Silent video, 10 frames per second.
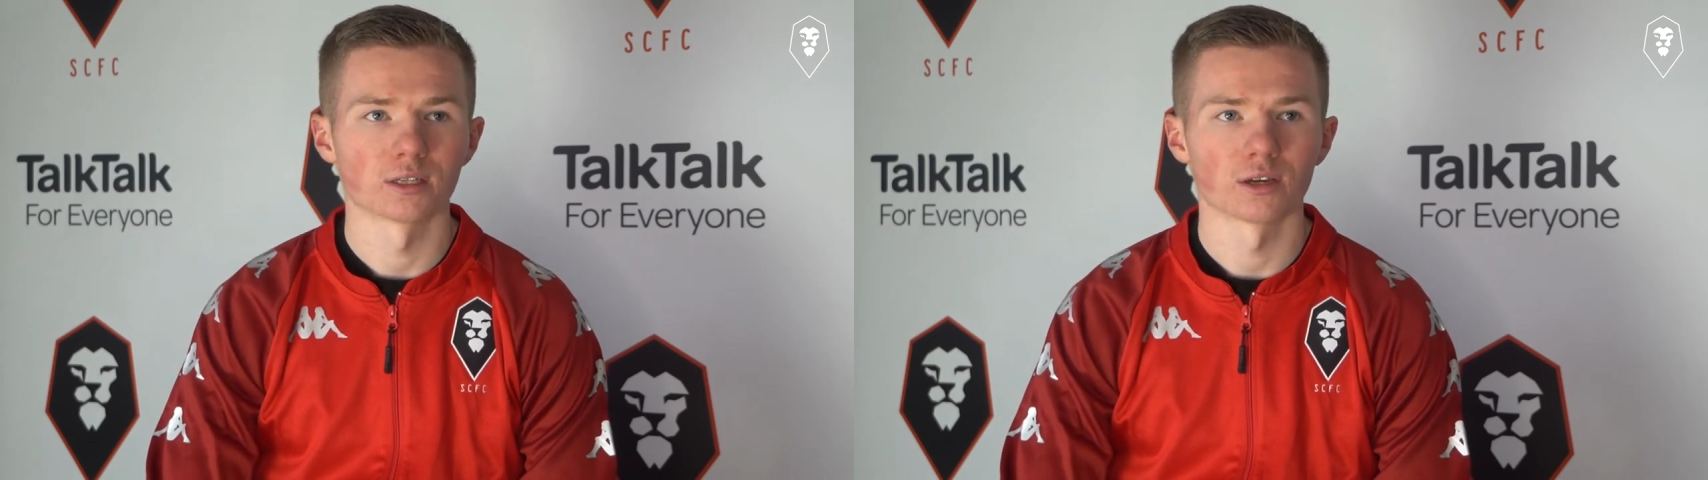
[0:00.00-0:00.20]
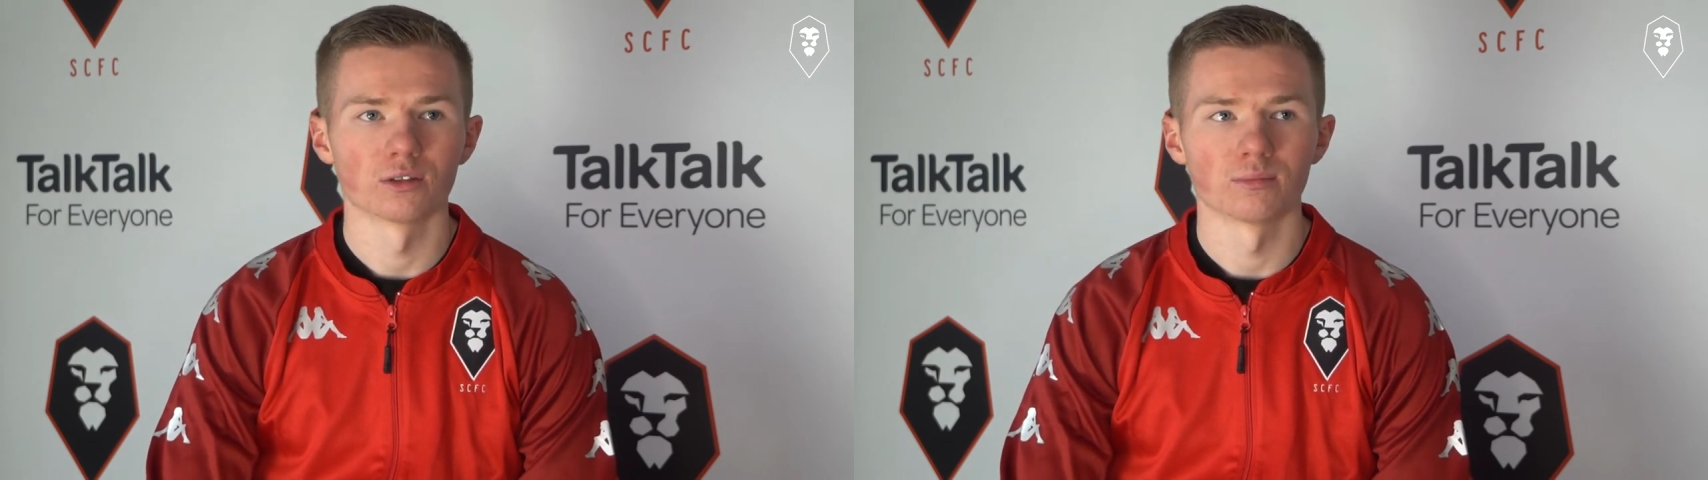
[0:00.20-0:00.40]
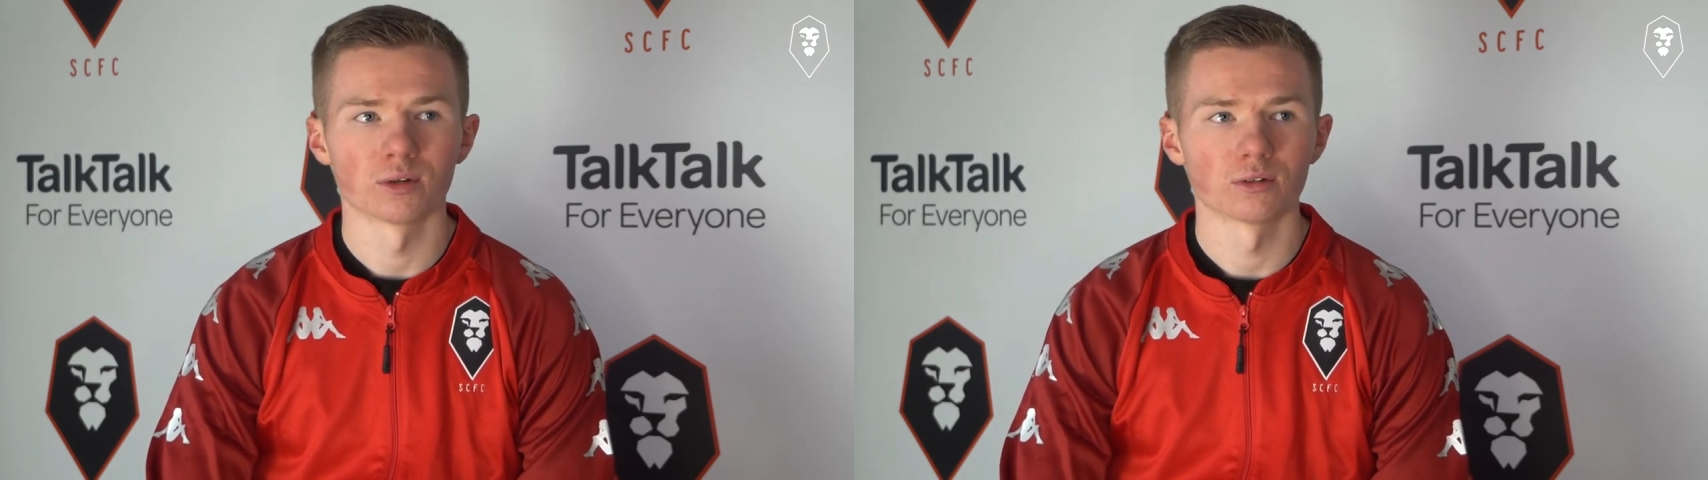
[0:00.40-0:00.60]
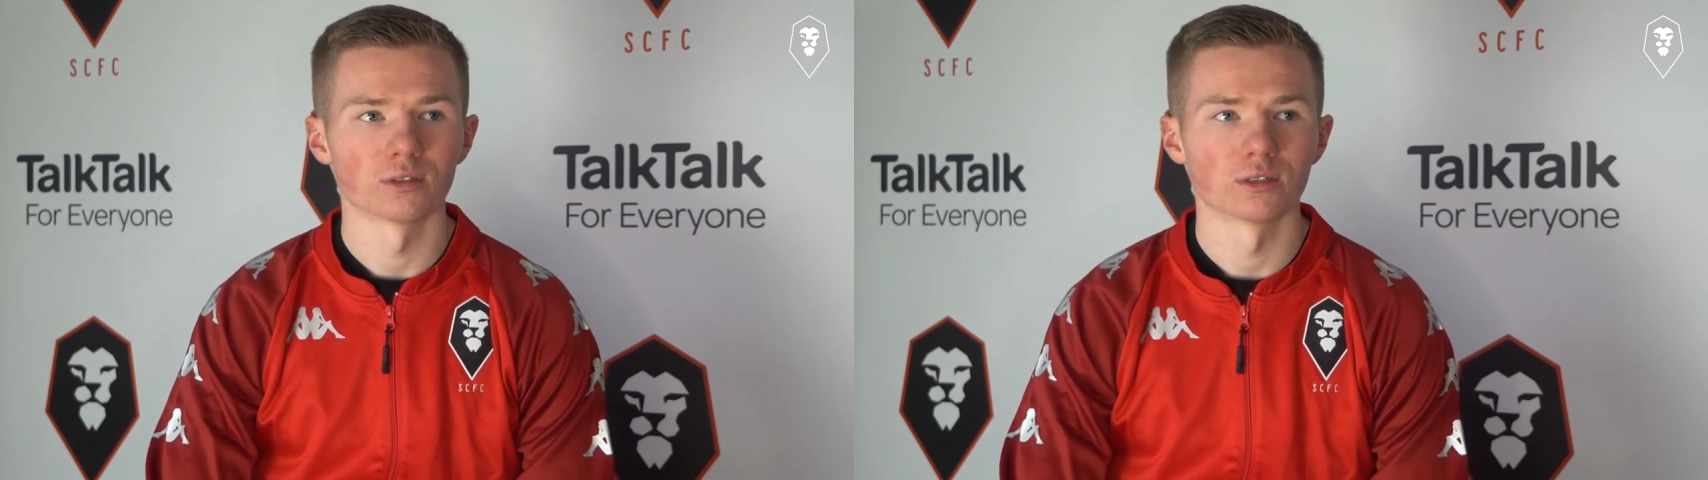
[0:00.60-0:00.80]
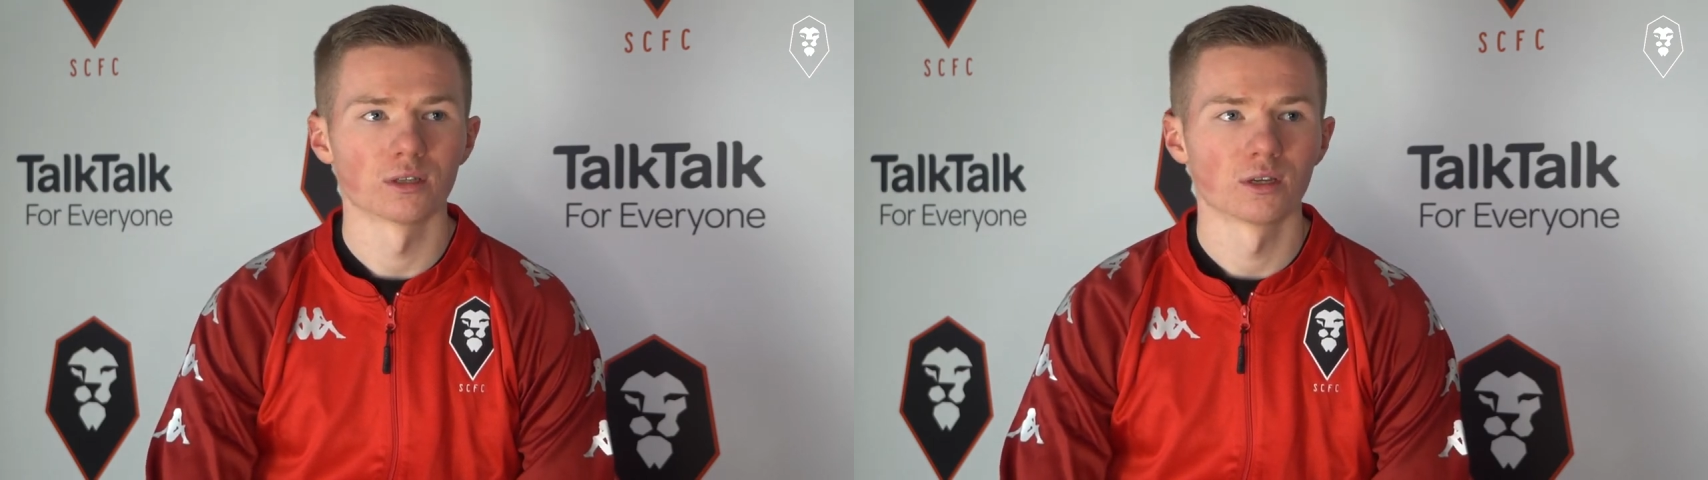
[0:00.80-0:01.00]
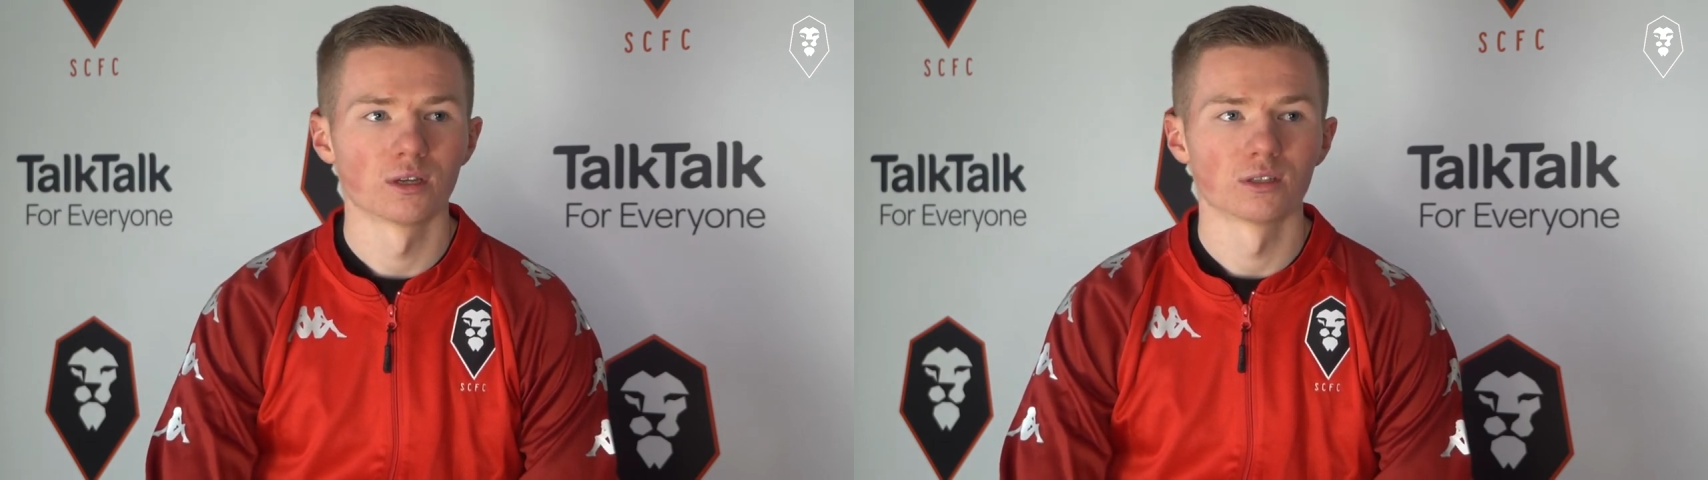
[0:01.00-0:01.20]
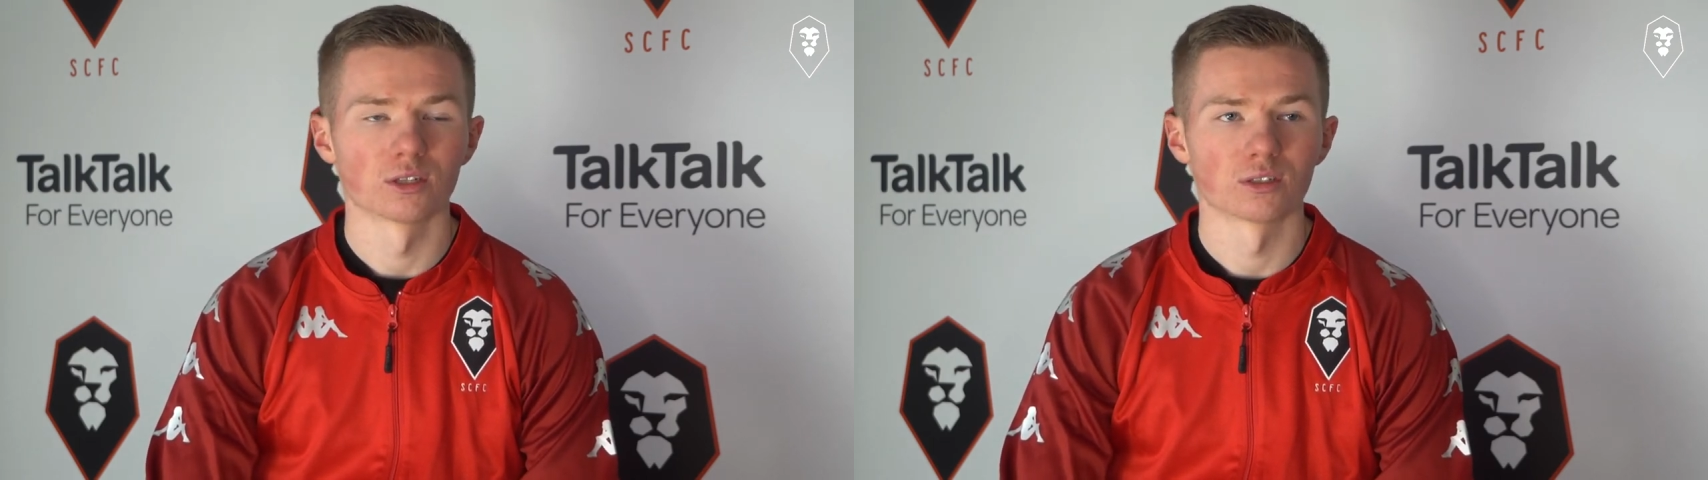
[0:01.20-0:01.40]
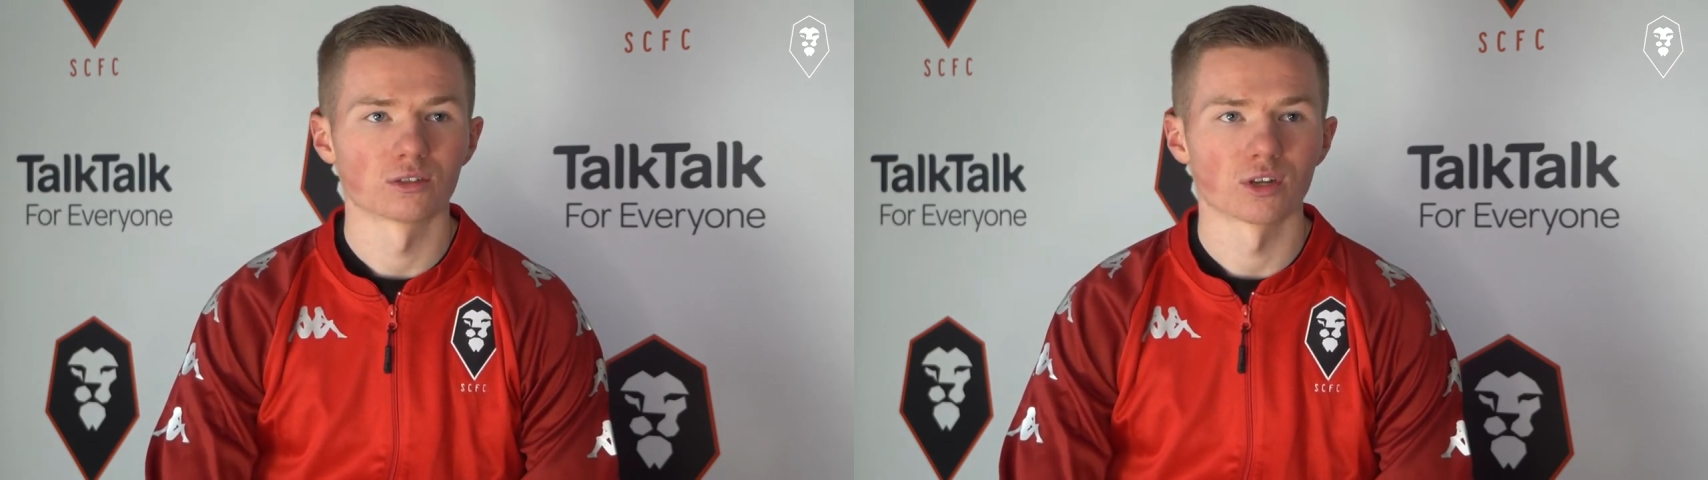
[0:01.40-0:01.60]
get on the ball, and
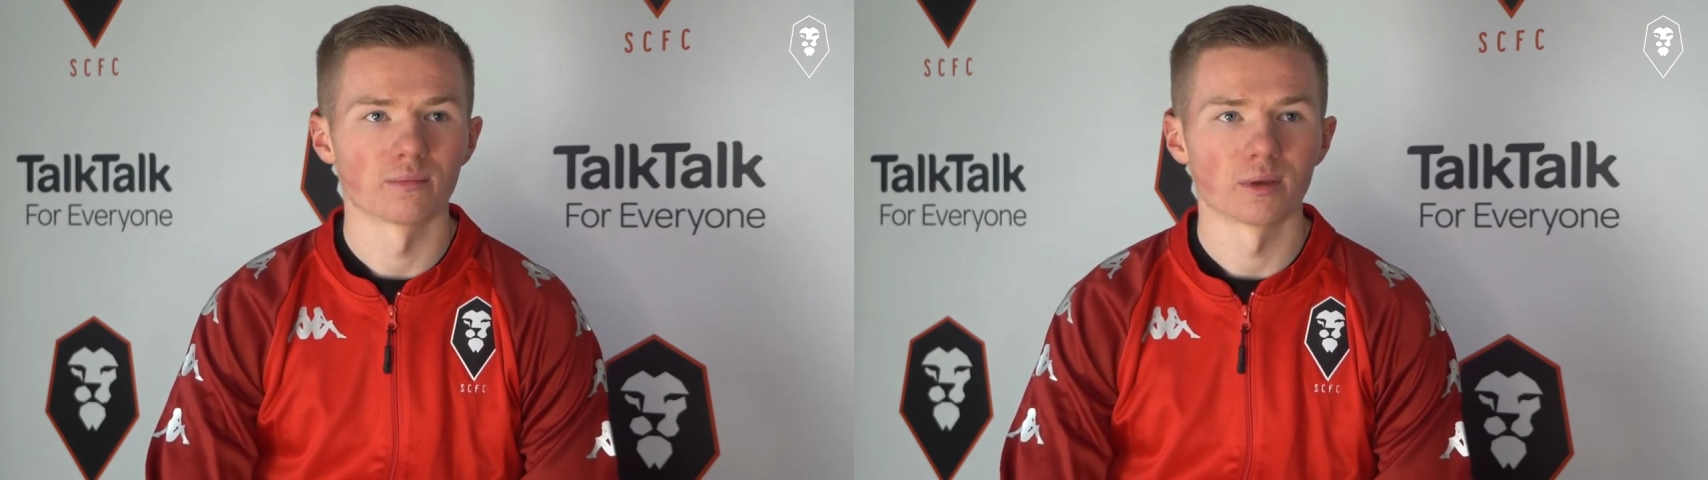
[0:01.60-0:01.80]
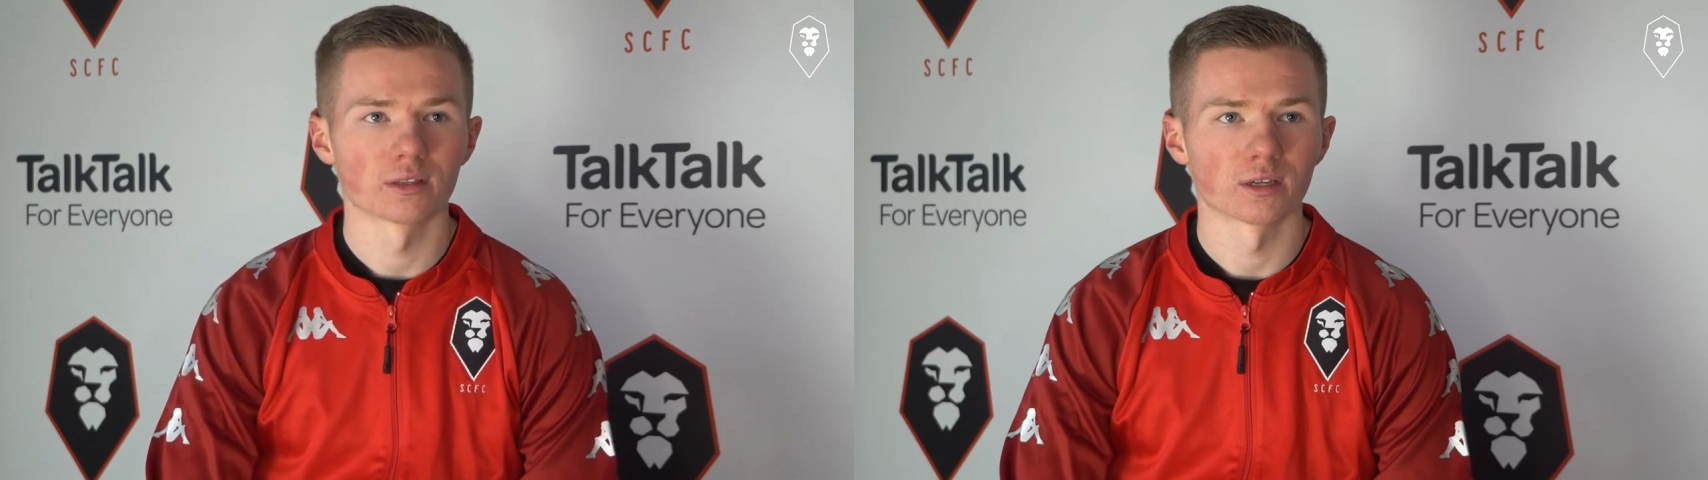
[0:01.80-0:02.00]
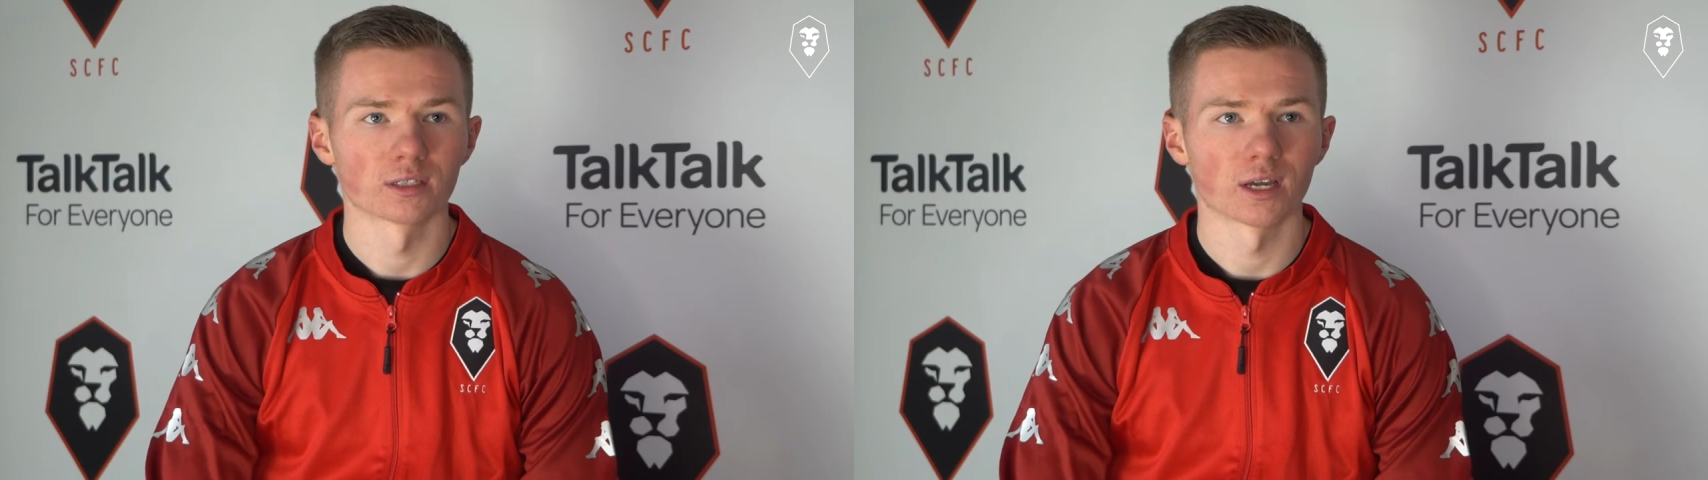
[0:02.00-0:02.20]
just try and make things